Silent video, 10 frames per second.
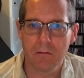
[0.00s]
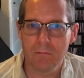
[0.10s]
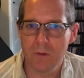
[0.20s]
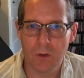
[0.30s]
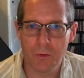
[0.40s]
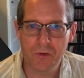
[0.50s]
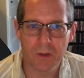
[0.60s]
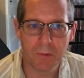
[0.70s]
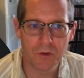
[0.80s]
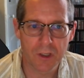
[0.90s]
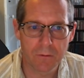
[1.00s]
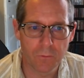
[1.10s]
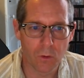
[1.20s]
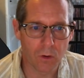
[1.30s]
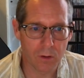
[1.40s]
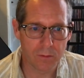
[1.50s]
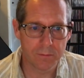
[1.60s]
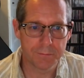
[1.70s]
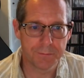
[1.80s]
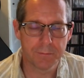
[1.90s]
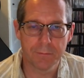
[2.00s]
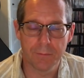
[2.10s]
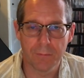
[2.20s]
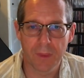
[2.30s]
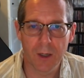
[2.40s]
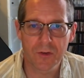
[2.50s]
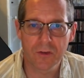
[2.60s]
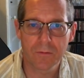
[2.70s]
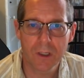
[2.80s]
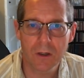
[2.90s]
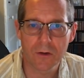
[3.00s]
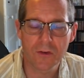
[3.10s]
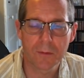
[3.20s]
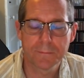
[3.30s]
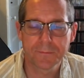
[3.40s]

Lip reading: used in music for thousands of years.